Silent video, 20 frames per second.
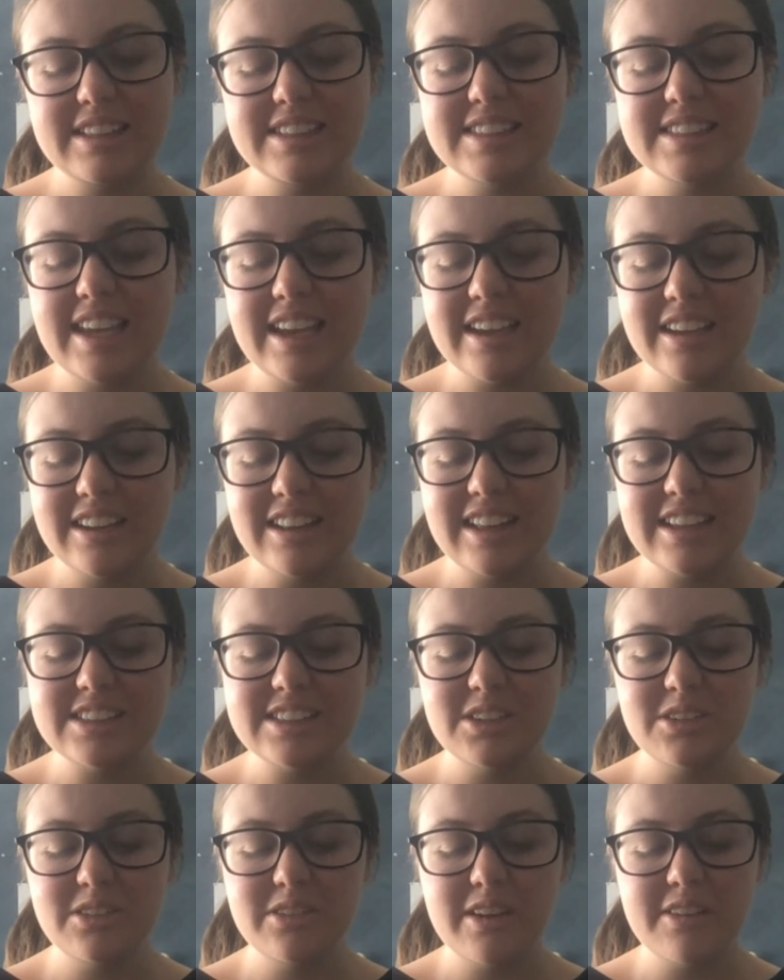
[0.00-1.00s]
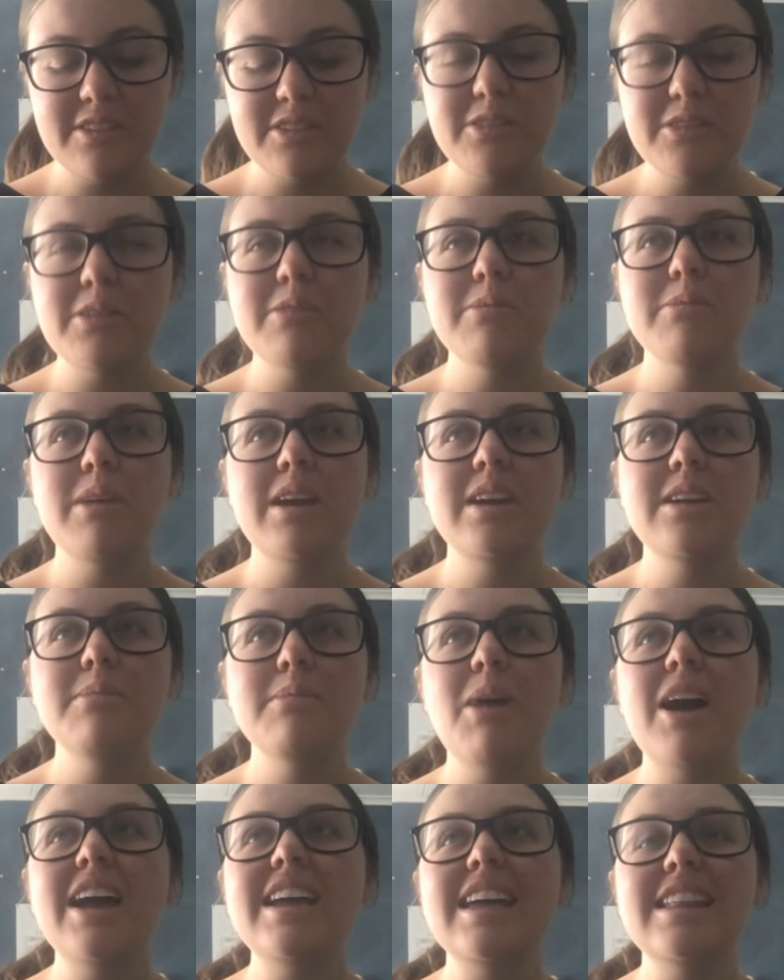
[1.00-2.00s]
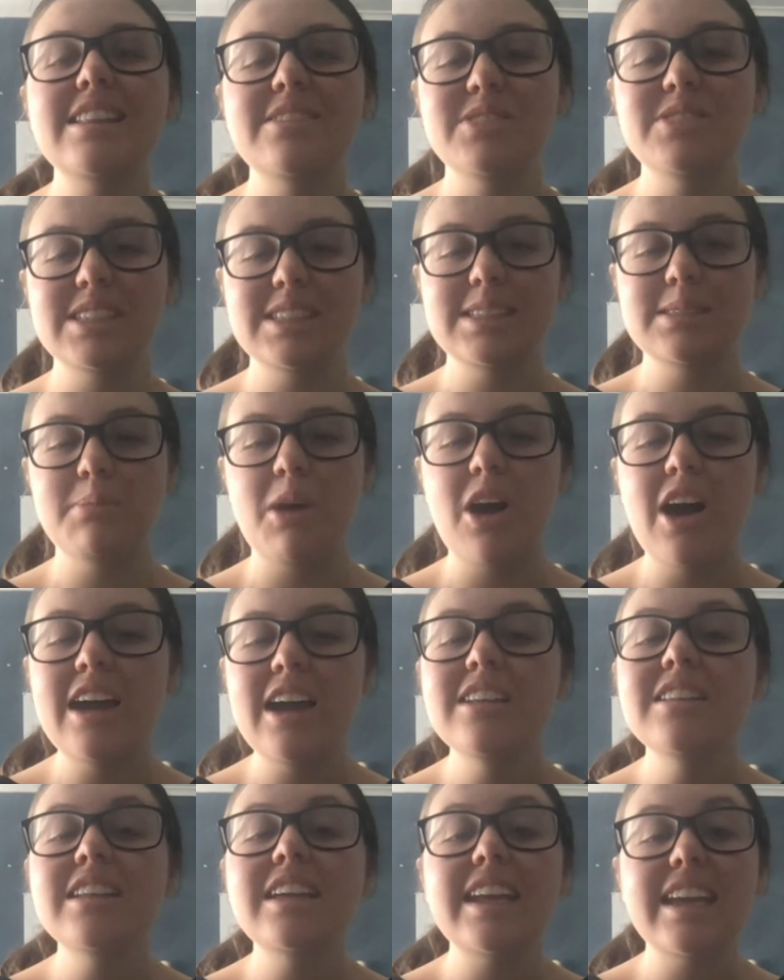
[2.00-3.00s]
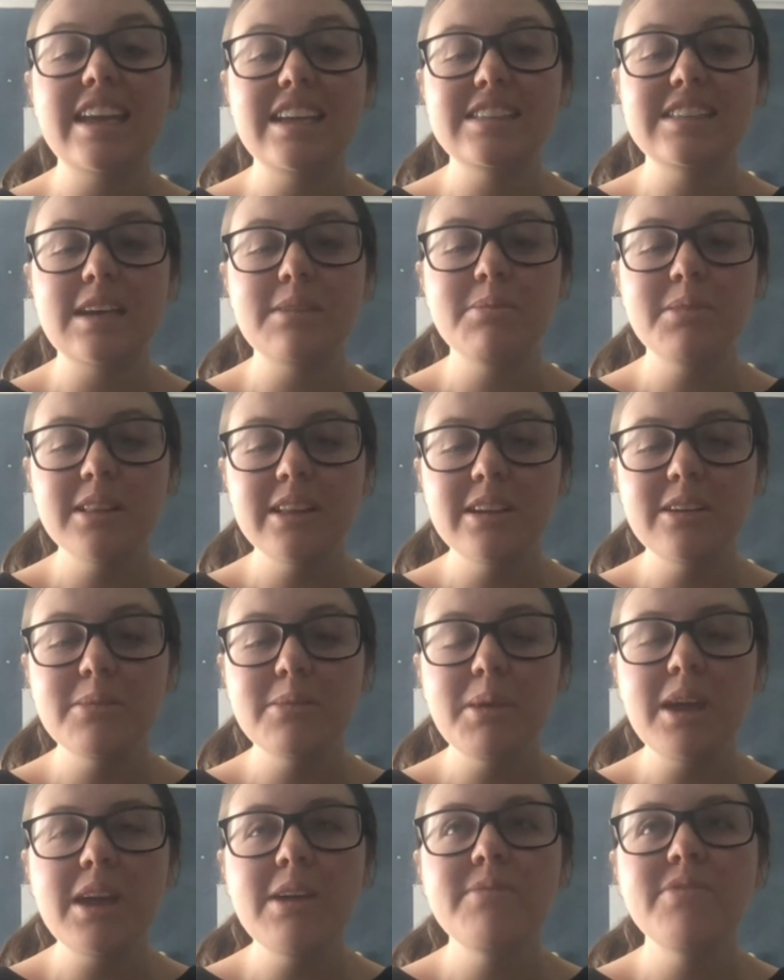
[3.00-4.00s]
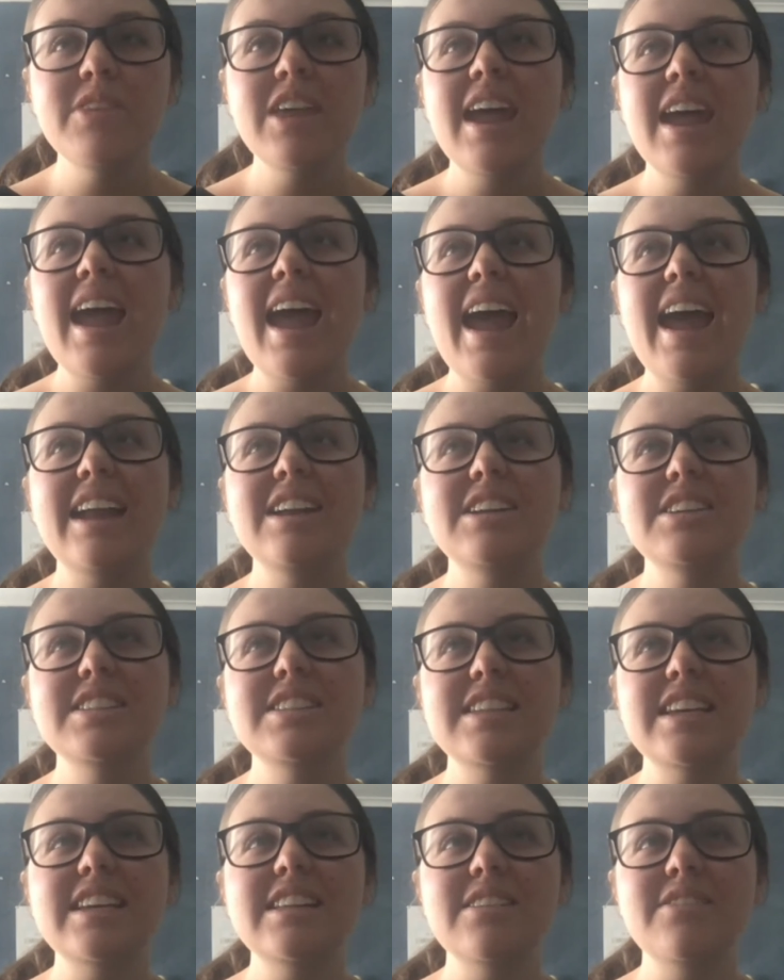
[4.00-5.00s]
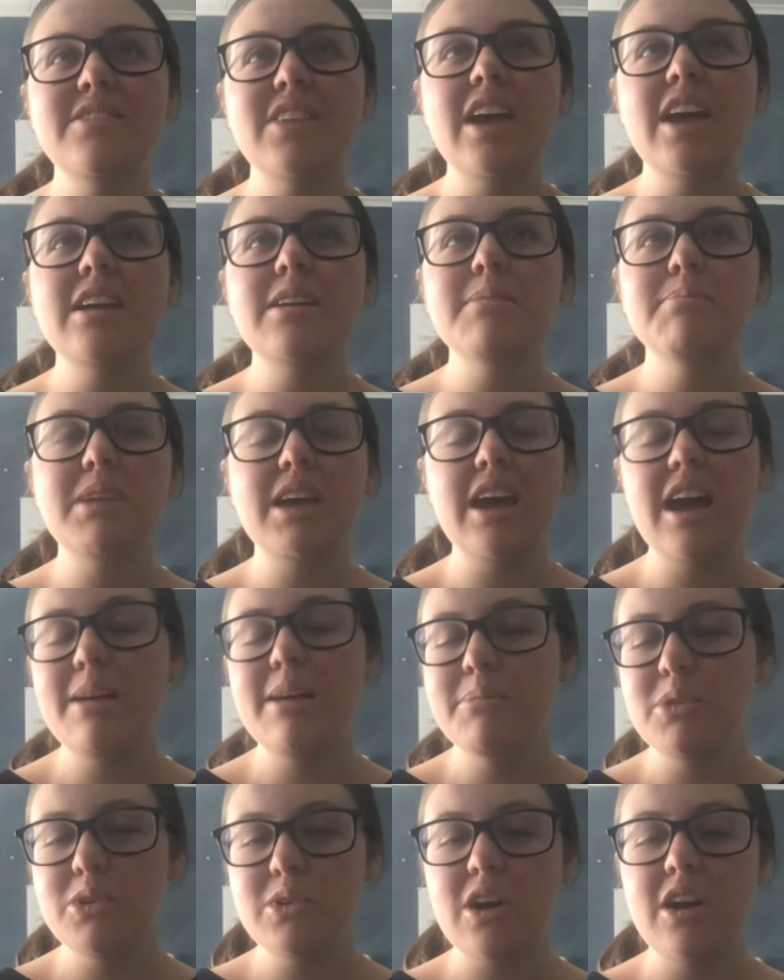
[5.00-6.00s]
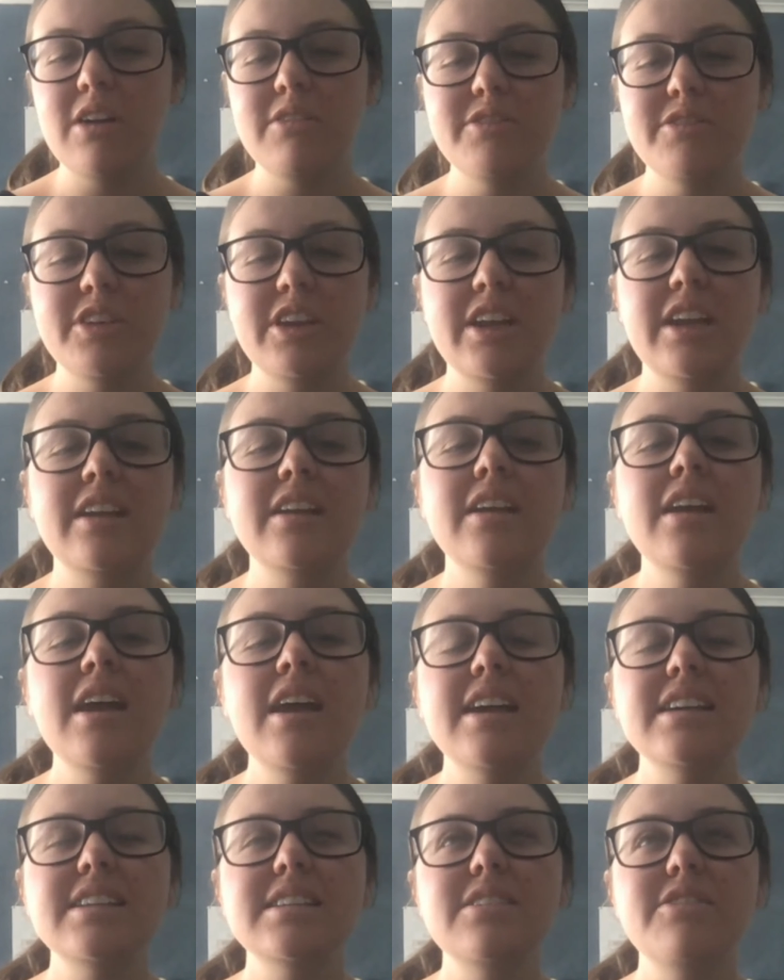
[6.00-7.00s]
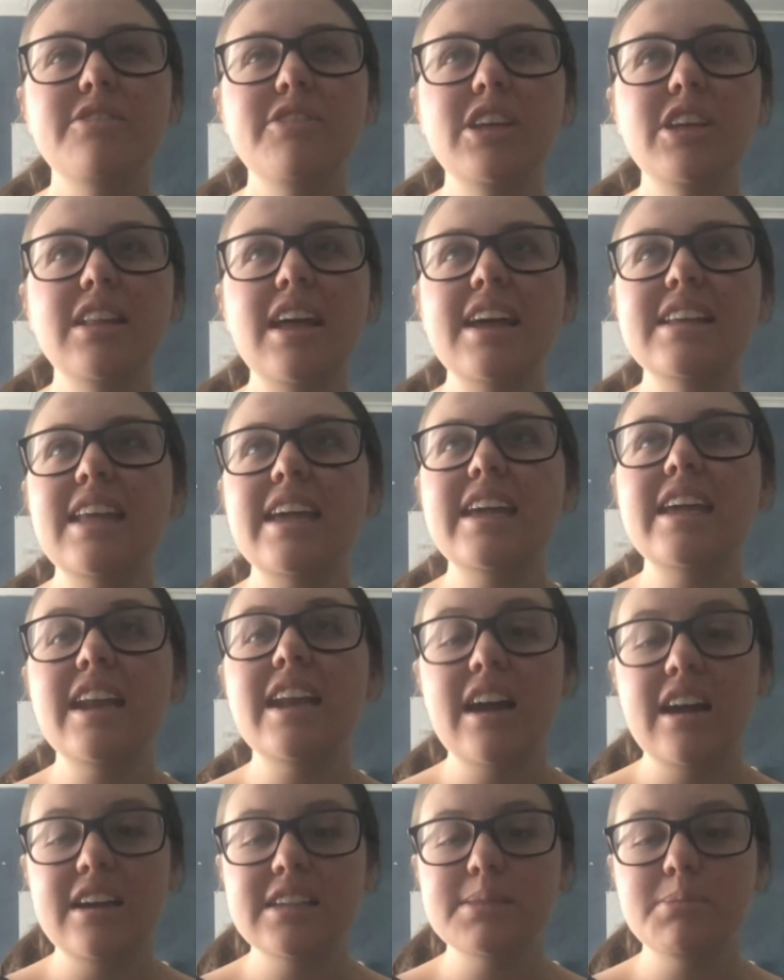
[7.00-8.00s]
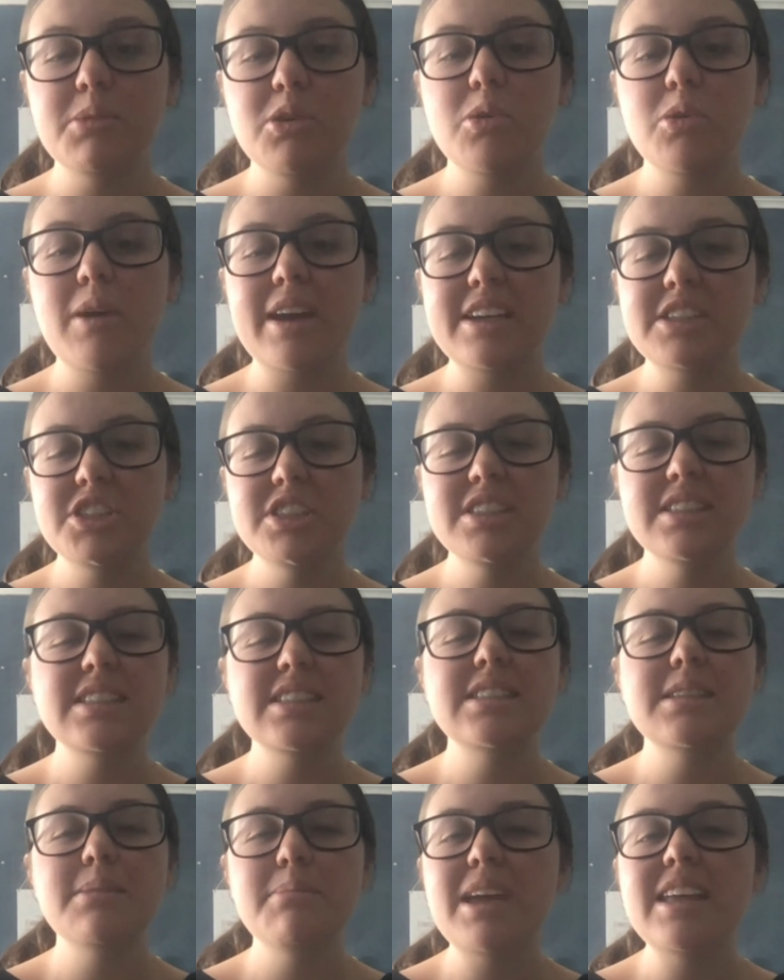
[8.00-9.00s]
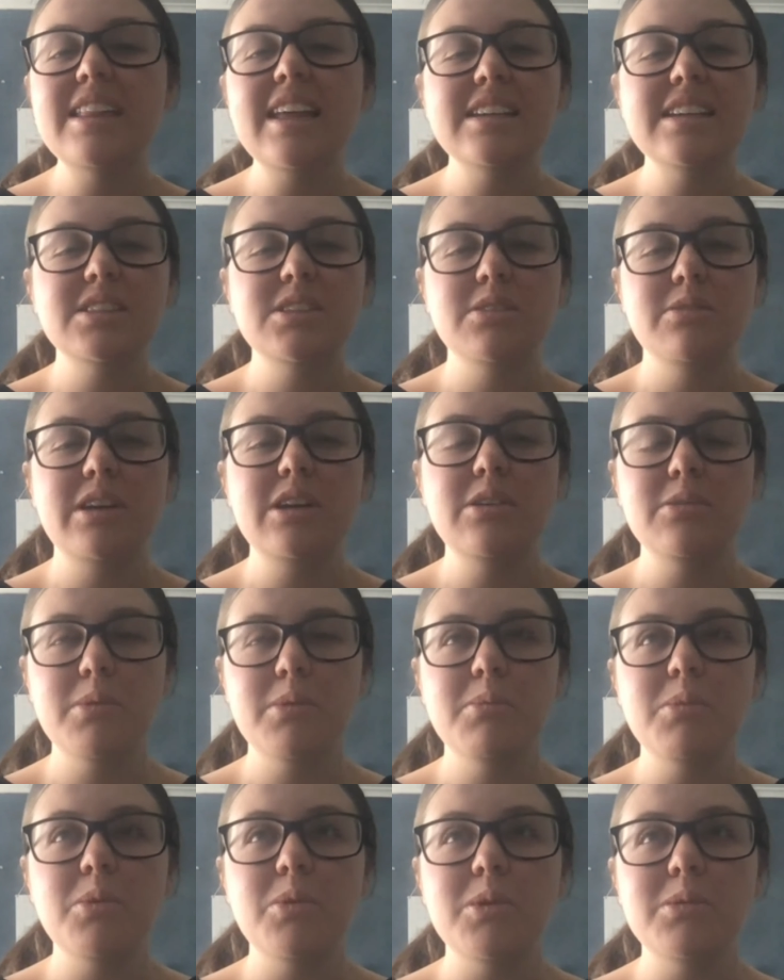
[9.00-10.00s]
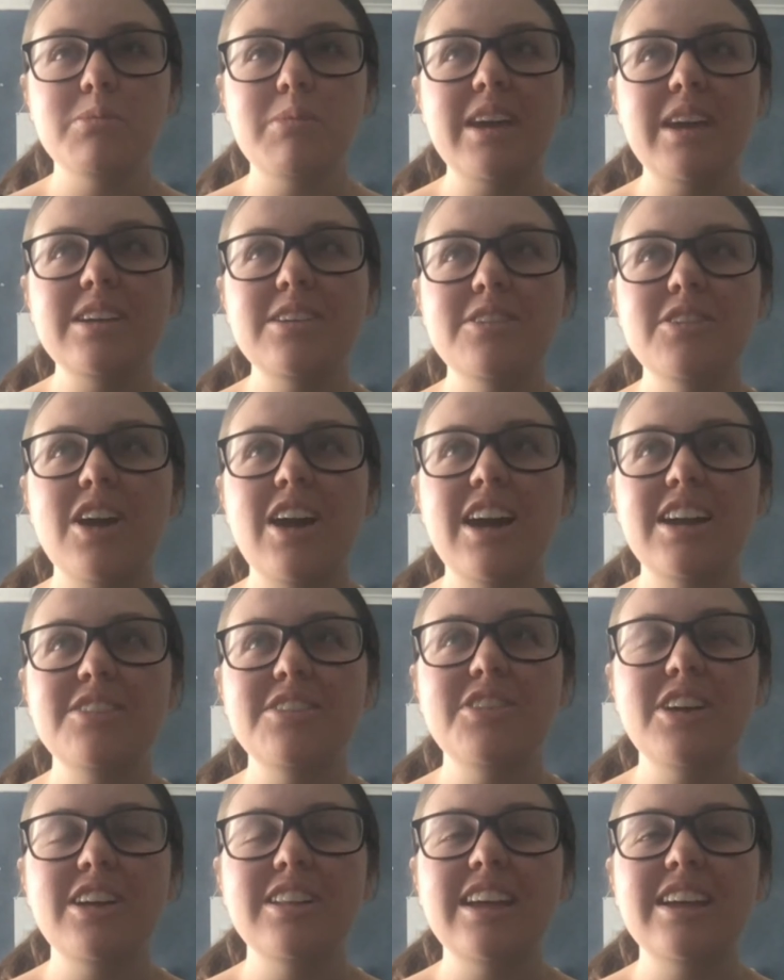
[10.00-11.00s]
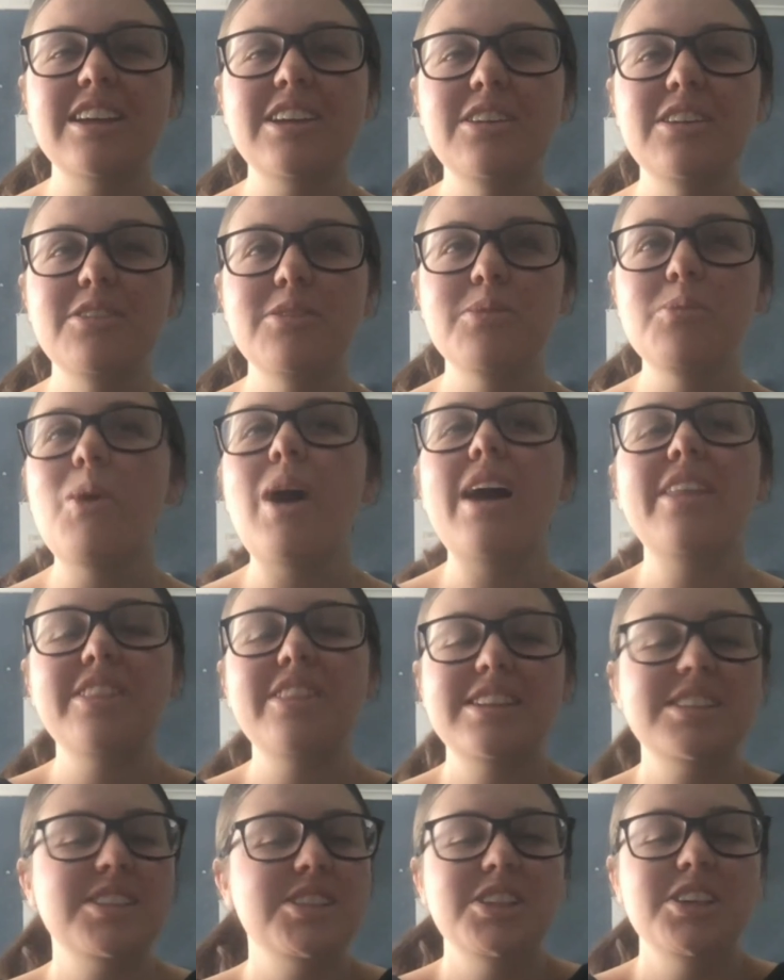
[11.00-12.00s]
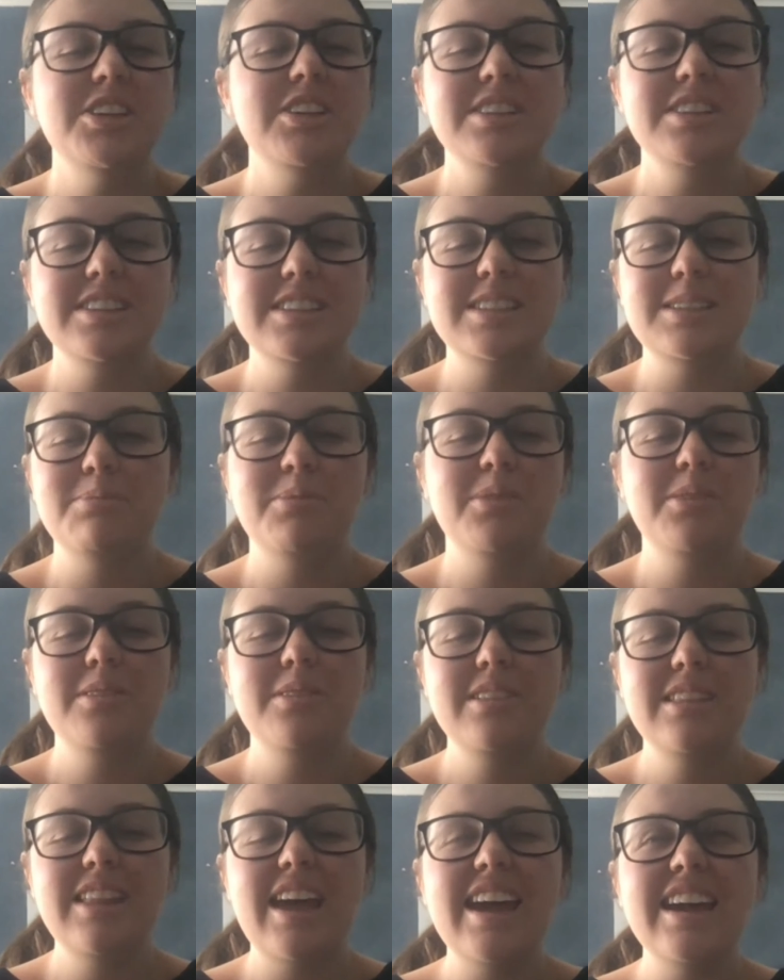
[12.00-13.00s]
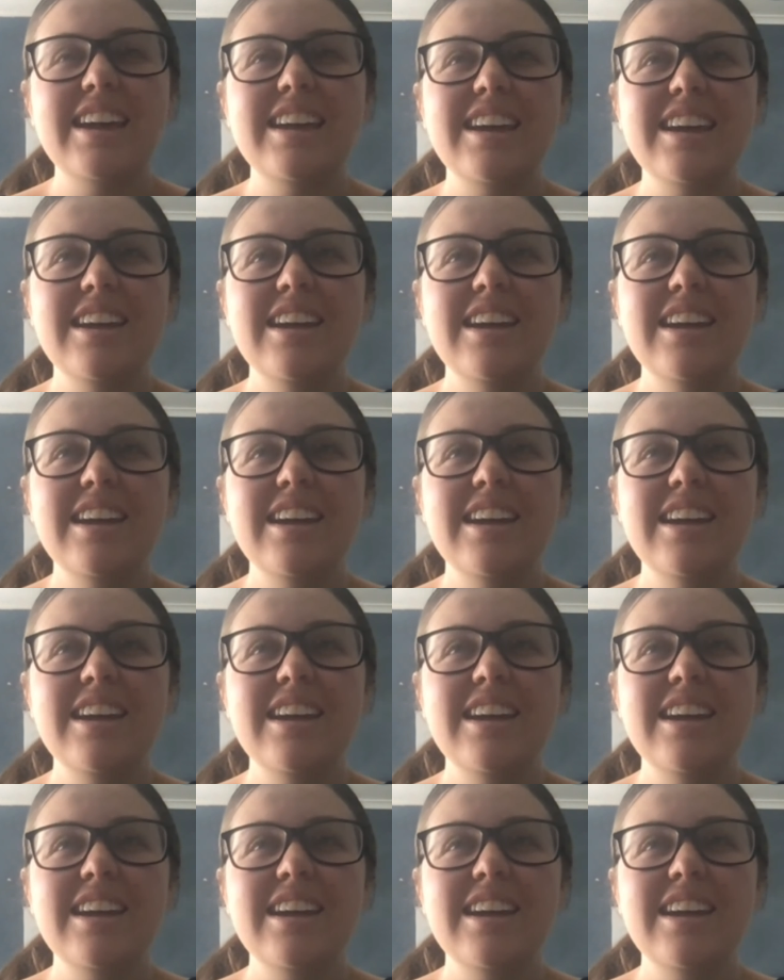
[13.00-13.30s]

second lesson or where you might get them to smile and ease up a little bit, and you see them like become more confident, feel like they can ask more questions. And to me that's the real reward, where you've kind of felt like you've won the students like